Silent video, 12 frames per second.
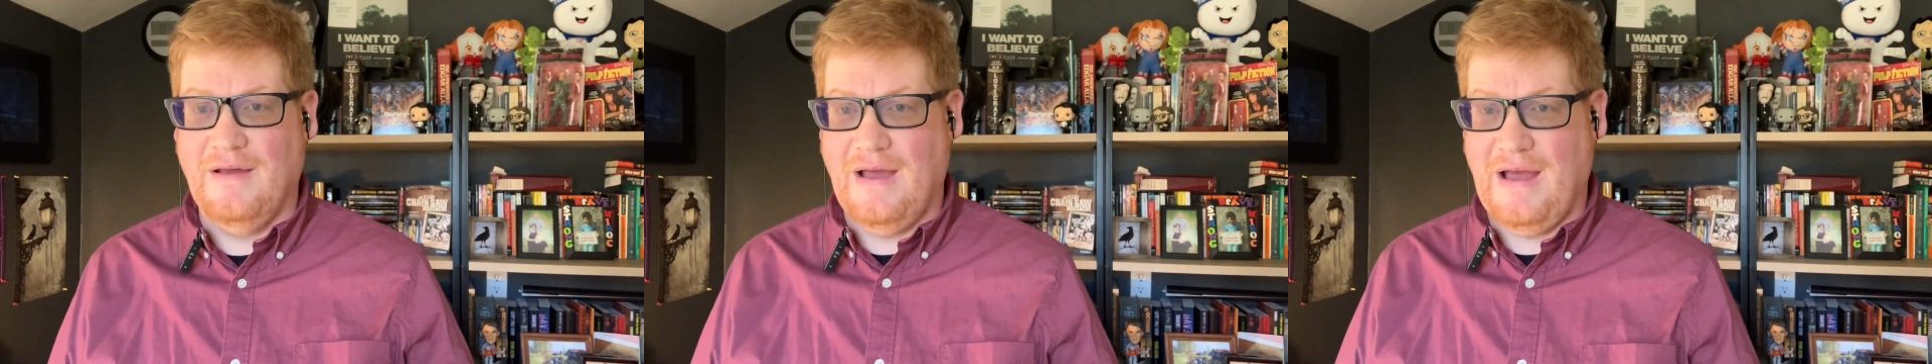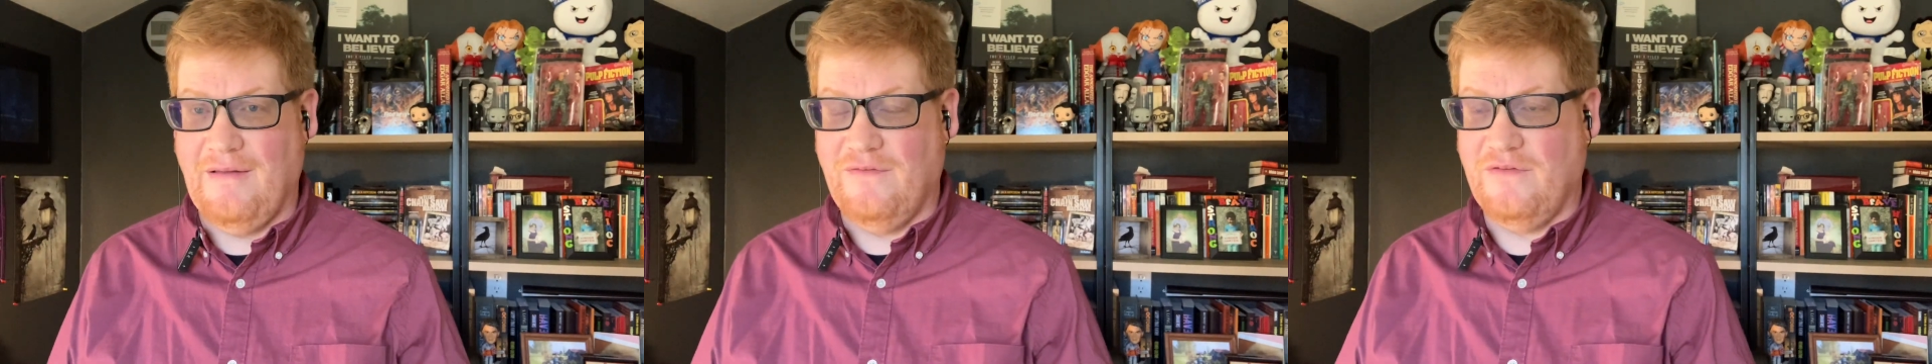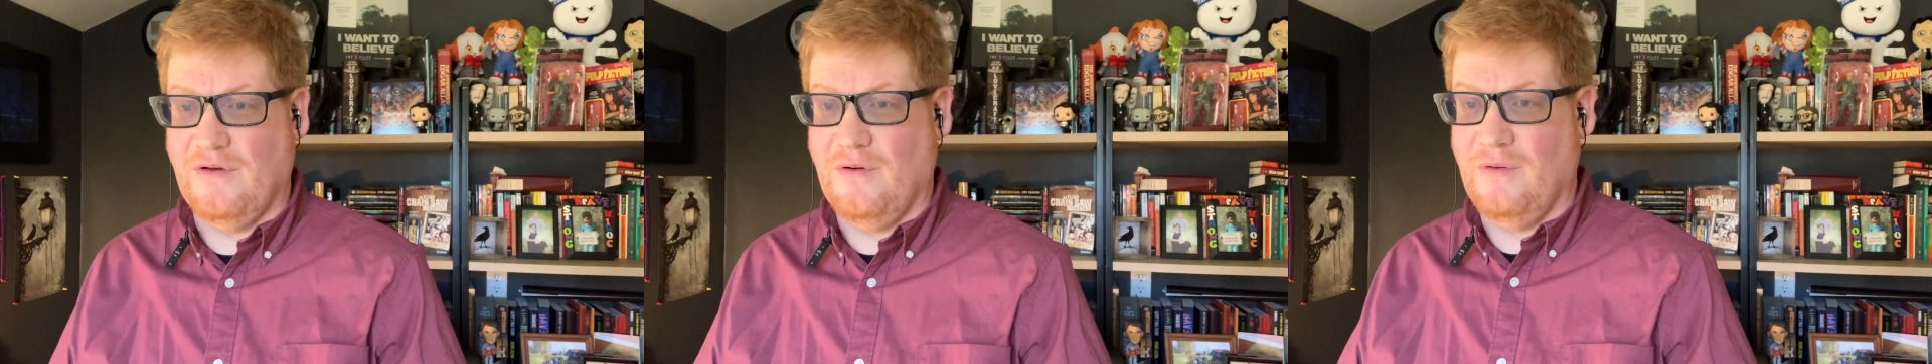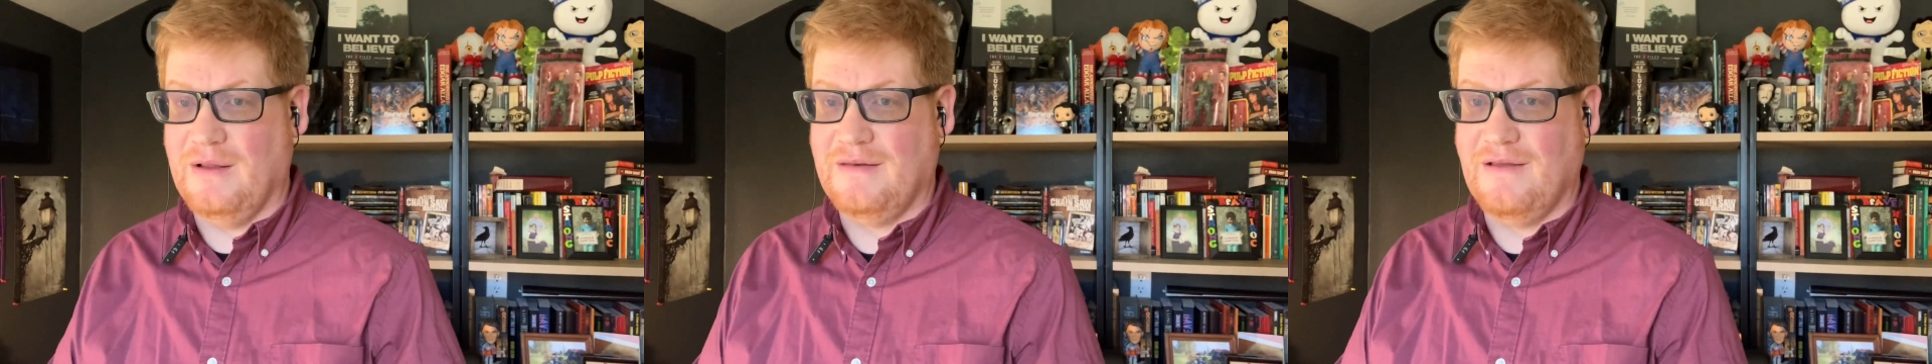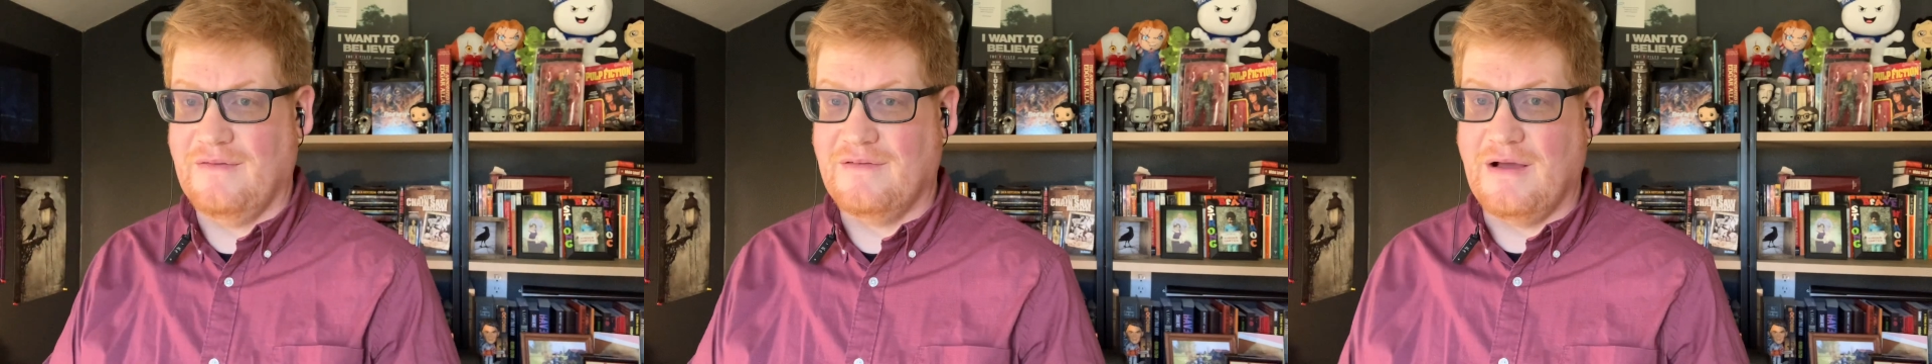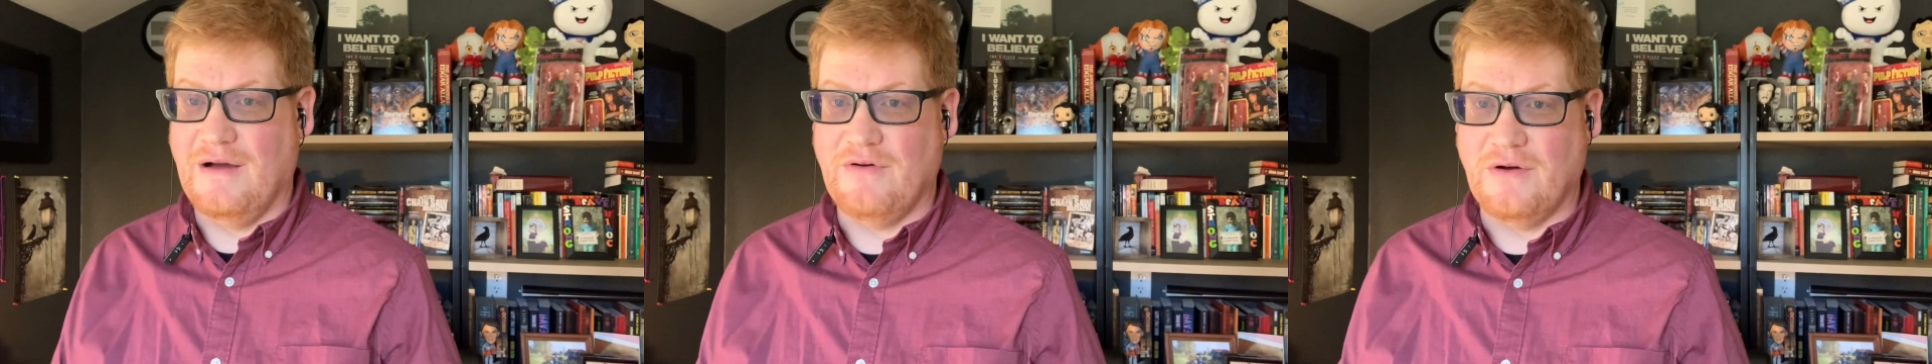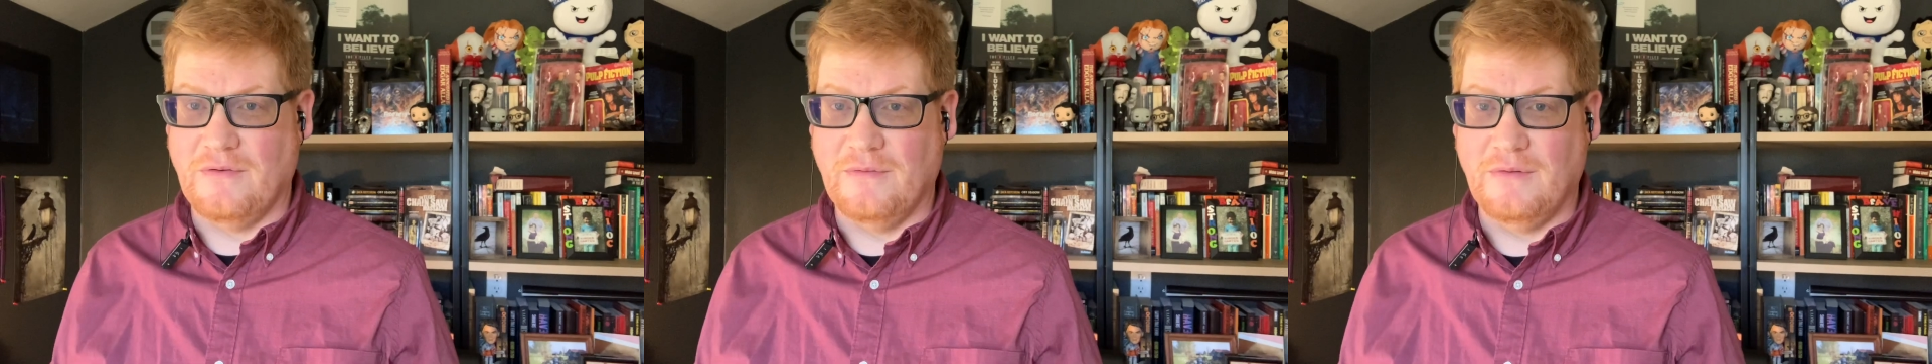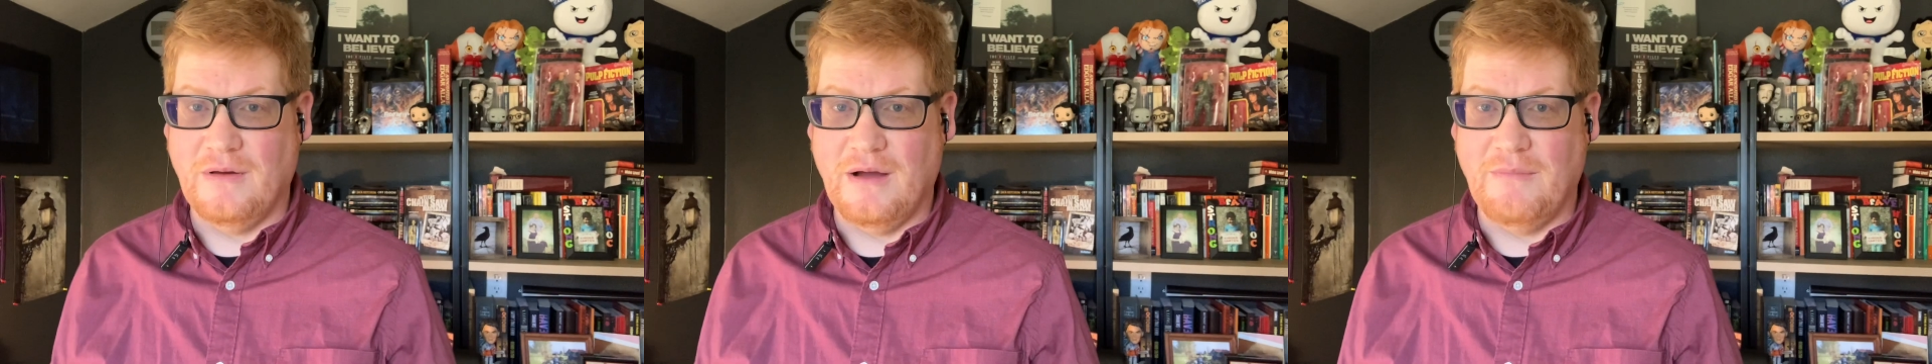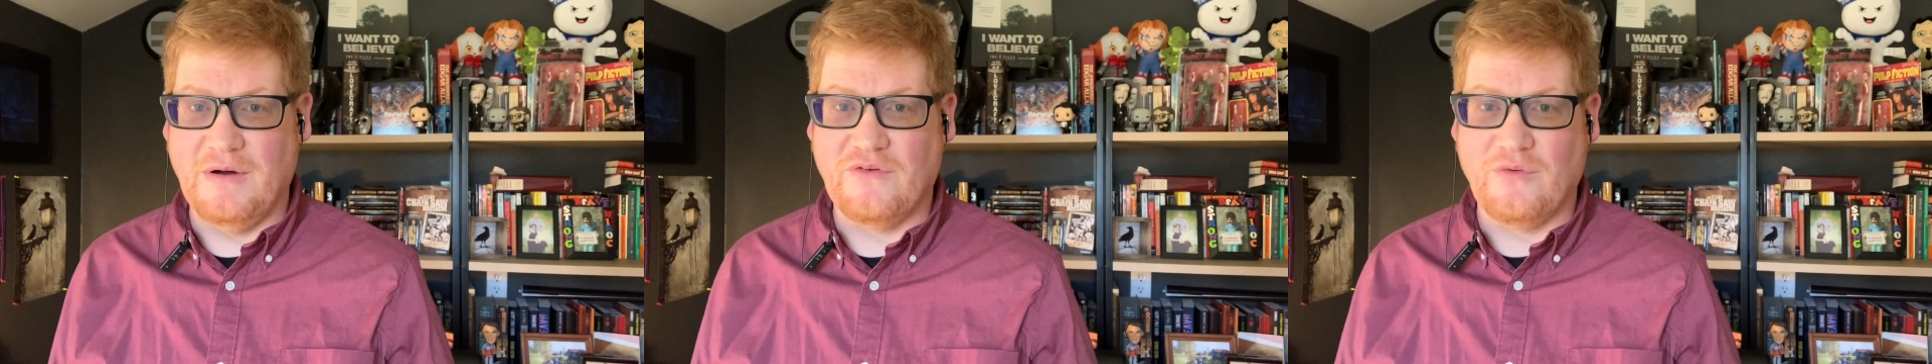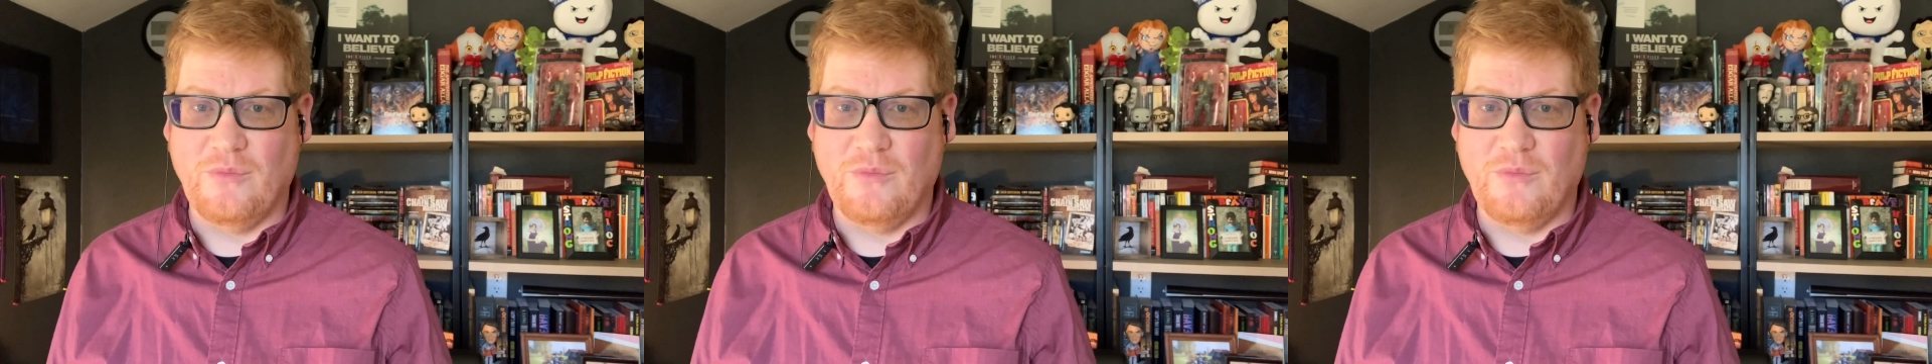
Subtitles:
And so it does cover a much